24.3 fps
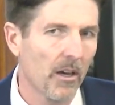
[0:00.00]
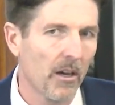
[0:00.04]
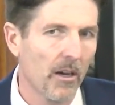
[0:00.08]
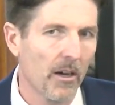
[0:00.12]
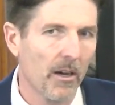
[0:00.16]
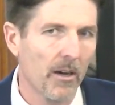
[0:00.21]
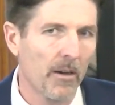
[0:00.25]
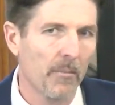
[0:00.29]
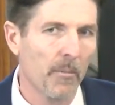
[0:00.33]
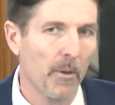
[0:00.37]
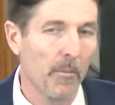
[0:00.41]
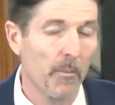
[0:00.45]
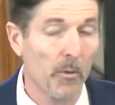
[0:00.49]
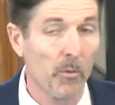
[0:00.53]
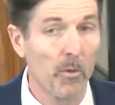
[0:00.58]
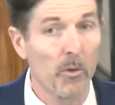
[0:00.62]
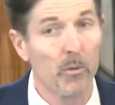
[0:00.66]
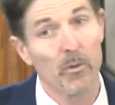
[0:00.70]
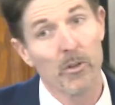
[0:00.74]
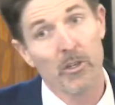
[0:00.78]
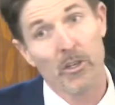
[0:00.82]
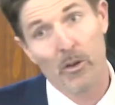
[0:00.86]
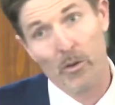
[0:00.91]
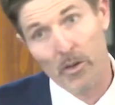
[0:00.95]
I mean,
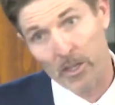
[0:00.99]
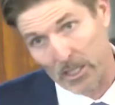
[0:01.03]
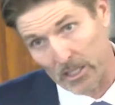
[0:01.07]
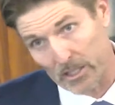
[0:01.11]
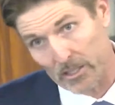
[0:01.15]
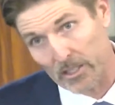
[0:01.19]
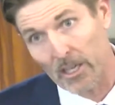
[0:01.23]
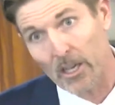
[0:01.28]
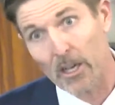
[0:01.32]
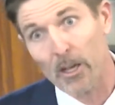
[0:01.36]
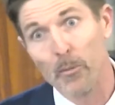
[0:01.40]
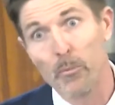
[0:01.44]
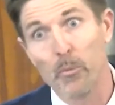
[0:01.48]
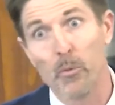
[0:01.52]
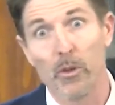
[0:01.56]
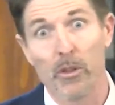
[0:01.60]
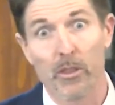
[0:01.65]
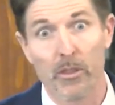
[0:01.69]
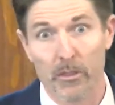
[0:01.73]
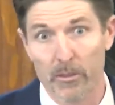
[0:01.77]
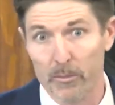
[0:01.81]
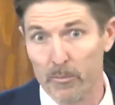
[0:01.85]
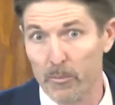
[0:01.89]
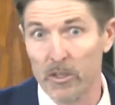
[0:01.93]
we were going in to help
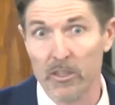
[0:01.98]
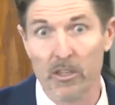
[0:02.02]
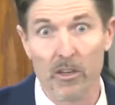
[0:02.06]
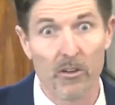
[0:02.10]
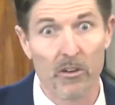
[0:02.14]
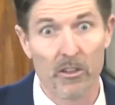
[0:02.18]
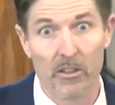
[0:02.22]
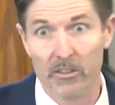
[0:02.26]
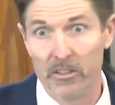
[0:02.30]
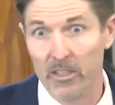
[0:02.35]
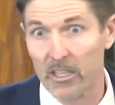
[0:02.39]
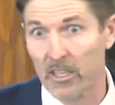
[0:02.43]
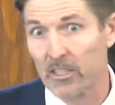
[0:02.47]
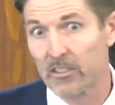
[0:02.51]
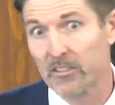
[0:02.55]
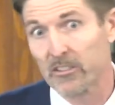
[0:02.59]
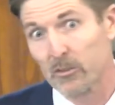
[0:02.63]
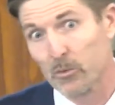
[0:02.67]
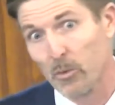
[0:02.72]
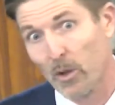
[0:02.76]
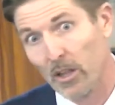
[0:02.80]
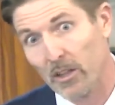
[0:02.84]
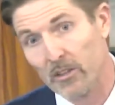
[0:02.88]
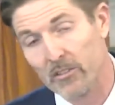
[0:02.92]
with material needs
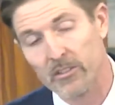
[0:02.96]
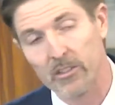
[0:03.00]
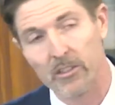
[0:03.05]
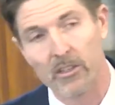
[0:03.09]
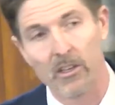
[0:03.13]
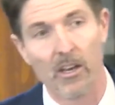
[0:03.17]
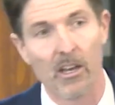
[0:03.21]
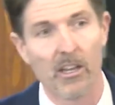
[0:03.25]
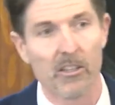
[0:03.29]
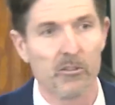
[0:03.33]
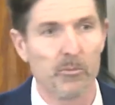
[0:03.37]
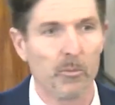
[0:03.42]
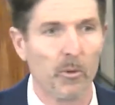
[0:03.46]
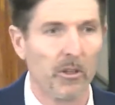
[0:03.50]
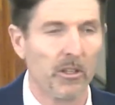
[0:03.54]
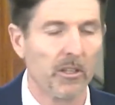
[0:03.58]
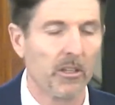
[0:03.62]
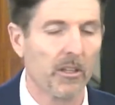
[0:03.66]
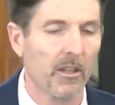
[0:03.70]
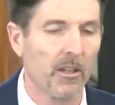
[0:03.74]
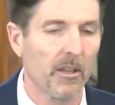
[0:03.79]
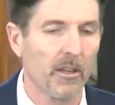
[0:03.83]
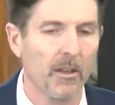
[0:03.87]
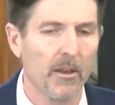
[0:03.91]
as well as the
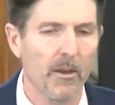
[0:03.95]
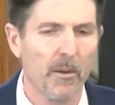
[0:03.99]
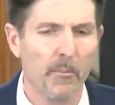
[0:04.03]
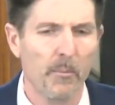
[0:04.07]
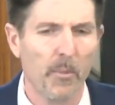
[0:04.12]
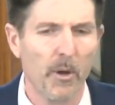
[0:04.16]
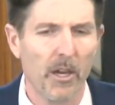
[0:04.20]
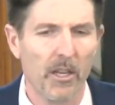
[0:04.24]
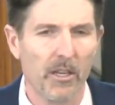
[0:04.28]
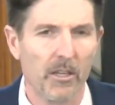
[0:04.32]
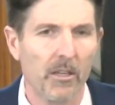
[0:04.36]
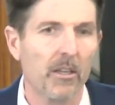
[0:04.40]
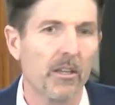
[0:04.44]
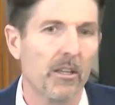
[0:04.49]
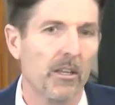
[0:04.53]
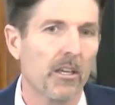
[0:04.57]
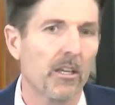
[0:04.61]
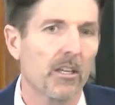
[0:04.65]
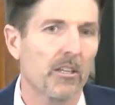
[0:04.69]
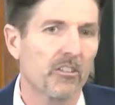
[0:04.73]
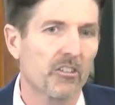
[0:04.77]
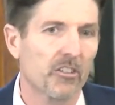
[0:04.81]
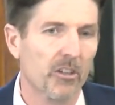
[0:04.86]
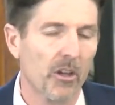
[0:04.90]
gospel, but
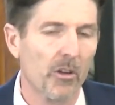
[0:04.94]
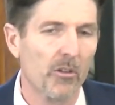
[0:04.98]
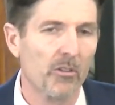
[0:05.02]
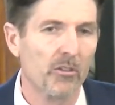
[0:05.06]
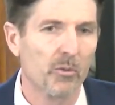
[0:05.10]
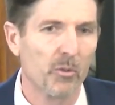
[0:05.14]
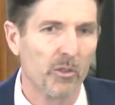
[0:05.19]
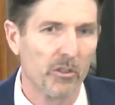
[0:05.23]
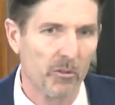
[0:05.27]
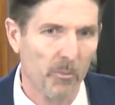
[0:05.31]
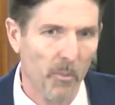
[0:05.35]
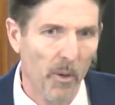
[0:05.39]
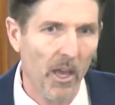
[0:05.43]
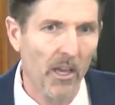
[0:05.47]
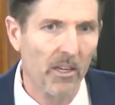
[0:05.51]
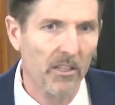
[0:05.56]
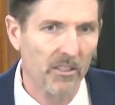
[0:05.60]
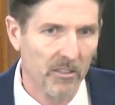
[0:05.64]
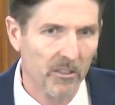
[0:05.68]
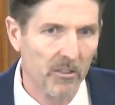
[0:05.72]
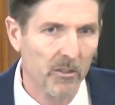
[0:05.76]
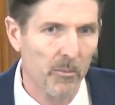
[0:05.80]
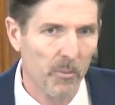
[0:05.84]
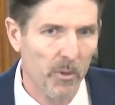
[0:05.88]
it shows
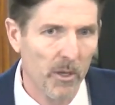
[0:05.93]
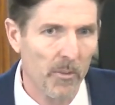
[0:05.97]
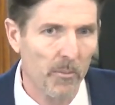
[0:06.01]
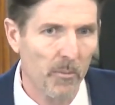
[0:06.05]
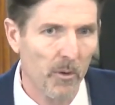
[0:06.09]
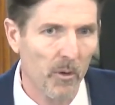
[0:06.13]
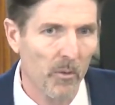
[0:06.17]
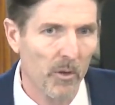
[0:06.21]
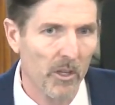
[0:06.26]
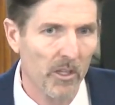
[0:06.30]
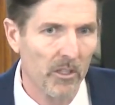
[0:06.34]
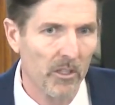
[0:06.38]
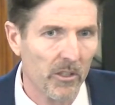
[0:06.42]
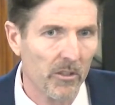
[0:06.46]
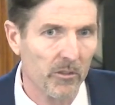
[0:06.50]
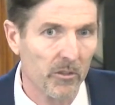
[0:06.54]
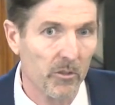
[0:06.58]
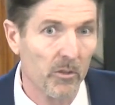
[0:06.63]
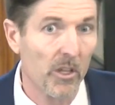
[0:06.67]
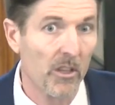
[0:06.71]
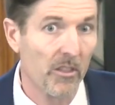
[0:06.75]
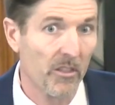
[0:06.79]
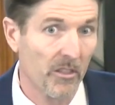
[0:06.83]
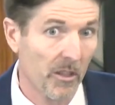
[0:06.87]
respect to people you
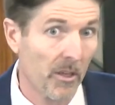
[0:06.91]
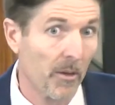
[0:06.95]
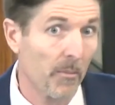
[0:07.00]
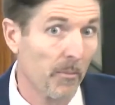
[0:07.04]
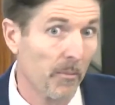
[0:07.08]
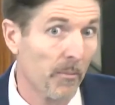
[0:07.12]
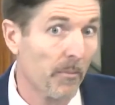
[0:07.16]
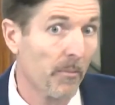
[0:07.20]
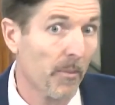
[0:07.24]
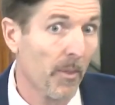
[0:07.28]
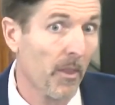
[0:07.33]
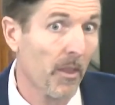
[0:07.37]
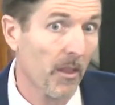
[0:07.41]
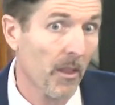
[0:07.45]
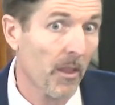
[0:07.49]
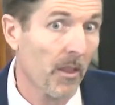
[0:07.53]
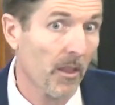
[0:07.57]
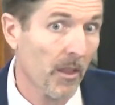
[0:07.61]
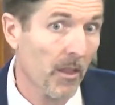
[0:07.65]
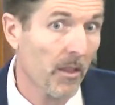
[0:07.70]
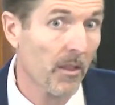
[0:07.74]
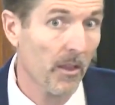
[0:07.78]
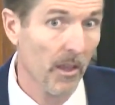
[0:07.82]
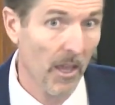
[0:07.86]
treat them
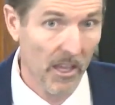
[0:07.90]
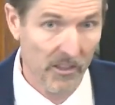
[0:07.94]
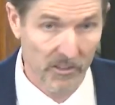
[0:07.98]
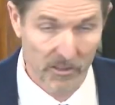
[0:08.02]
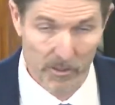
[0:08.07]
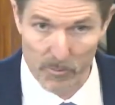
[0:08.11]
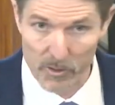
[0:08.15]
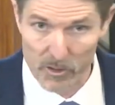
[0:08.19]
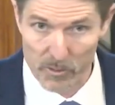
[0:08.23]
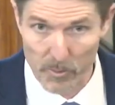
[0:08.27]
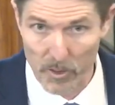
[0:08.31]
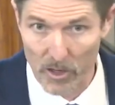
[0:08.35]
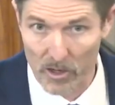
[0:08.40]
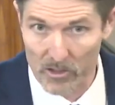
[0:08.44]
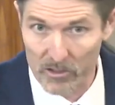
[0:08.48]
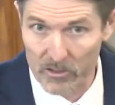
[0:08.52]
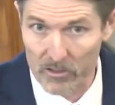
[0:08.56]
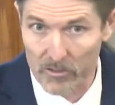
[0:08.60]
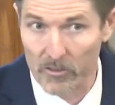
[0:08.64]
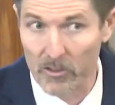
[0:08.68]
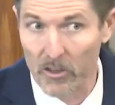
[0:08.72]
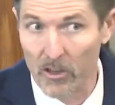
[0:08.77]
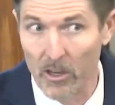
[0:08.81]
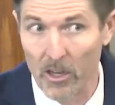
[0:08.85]
as image
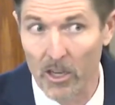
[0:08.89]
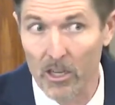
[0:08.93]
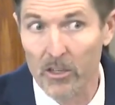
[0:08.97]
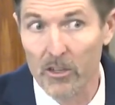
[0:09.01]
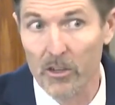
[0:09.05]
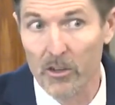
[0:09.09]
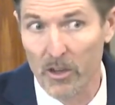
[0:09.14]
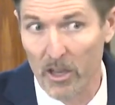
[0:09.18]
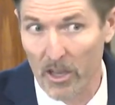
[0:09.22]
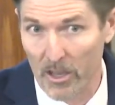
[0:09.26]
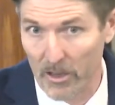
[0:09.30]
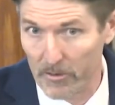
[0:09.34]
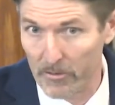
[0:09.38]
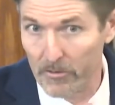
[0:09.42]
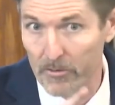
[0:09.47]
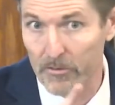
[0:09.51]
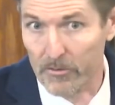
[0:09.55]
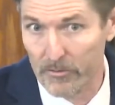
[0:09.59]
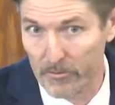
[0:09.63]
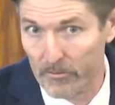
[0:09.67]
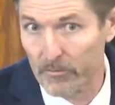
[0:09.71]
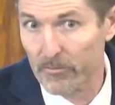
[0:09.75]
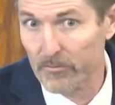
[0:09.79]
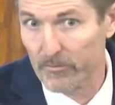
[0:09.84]
bearers of God who
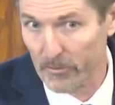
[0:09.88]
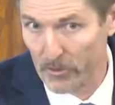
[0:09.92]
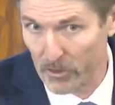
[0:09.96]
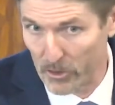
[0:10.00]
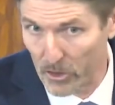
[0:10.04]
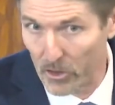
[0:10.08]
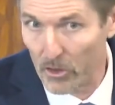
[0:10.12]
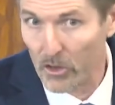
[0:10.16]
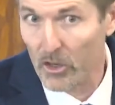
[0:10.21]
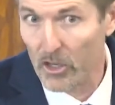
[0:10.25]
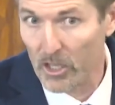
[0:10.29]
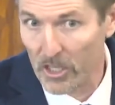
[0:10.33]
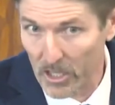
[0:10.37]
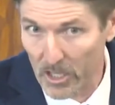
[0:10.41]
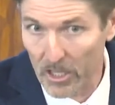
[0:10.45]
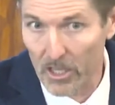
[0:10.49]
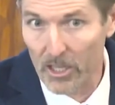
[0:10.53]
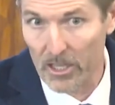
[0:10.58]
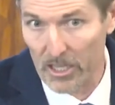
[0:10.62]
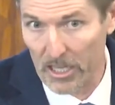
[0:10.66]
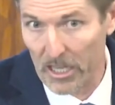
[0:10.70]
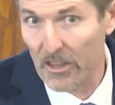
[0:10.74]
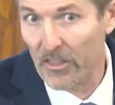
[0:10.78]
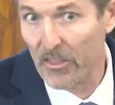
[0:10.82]
have good
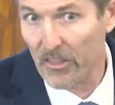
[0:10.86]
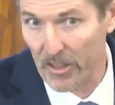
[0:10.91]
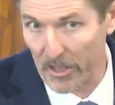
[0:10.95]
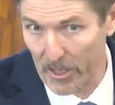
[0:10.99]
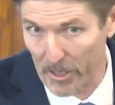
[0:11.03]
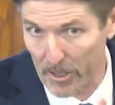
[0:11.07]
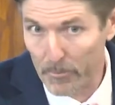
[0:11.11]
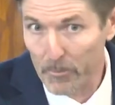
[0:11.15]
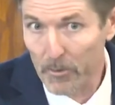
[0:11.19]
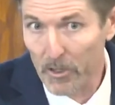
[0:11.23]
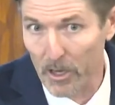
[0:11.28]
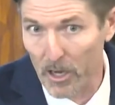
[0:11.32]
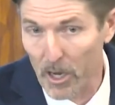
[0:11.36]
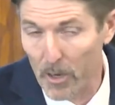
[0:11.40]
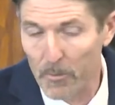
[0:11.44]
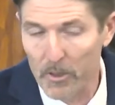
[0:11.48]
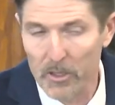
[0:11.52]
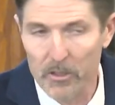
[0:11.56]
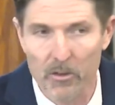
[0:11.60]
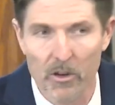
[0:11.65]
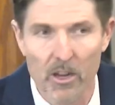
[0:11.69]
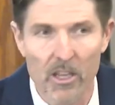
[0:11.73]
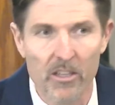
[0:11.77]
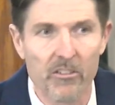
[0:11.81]
in them,
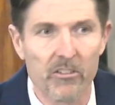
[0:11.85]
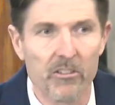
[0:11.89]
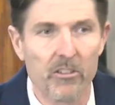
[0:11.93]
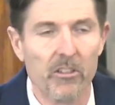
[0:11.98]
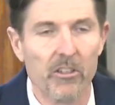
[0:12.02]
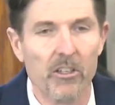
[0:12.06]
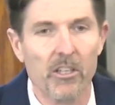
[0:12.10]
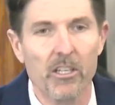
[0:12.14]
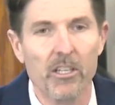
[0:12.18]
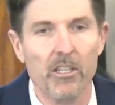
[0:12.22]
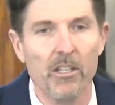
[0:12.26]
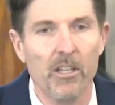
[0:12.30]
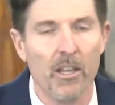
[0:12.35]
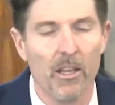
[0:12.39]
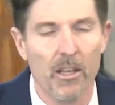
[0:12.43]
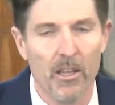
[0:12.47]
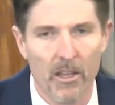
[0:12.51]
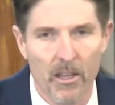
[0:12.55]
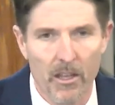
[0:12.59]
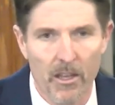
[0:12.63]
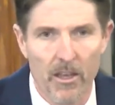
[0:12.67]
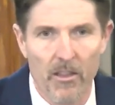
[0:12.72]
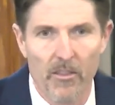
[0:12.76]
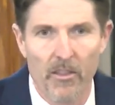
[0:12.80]
common grace good,
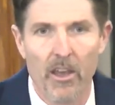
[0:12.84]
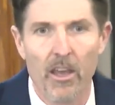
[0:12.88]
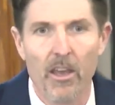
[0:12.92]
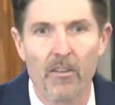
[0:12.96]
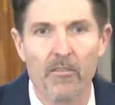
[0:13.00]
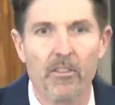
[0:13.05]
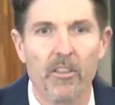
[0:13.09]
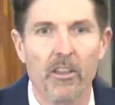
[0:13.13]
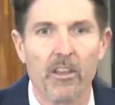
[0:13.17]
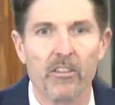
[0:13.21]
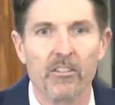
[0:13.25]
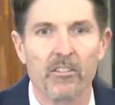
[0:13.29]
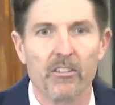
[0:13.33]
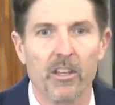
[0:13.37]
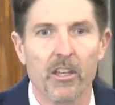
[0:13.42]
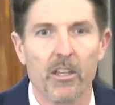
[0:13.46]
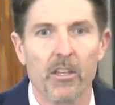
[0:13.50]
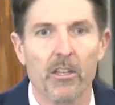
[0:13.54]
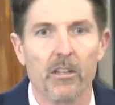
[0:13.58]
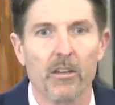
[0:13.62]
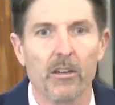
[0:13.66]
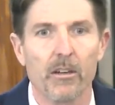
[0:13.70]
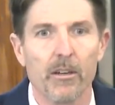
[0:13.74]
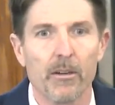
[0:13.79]
and they have things
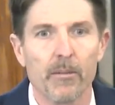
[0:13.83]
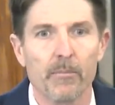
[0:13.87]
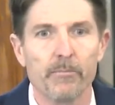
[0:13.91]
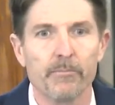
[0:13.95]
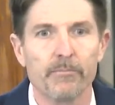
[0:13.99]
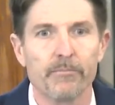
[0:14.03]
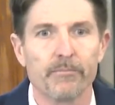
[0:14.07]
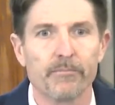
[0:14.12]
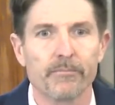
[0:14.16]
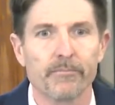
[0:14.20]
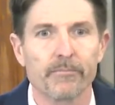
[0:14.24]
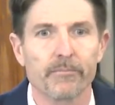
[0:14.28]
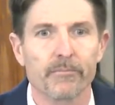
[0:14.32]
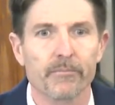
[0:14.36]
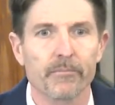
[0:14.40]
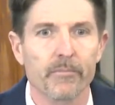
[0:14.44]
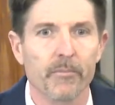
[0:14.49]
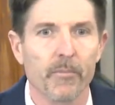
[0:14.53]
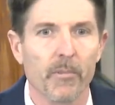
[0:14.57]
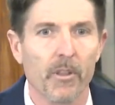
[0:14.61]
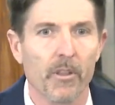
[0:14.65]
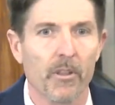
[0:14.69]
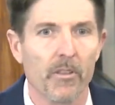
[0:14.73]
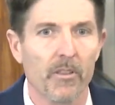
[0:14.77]
that that
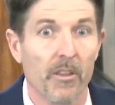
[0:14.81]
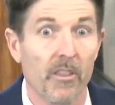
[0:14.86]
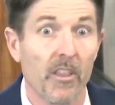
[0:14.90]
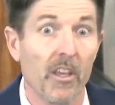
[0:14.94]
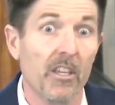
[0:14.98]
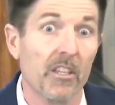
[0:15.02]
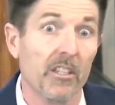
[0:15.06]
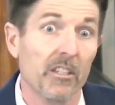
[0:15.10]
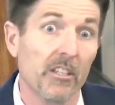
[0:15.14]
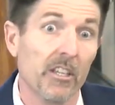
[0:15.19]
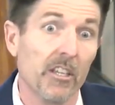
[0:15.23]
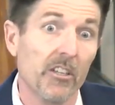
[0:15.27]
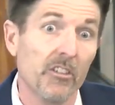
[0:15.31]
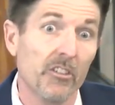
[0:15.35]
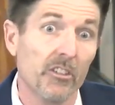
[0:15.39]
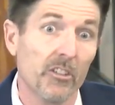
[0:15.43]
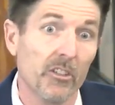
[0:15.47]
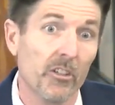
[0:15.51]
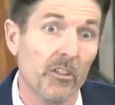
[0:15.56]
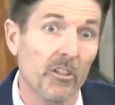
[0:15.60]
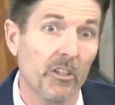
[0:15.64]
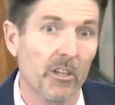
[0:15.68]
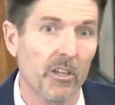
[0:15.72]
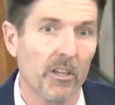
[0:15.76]
they can teach
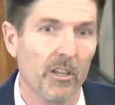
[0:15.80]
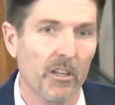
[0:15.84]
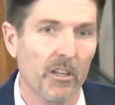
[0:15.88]
you.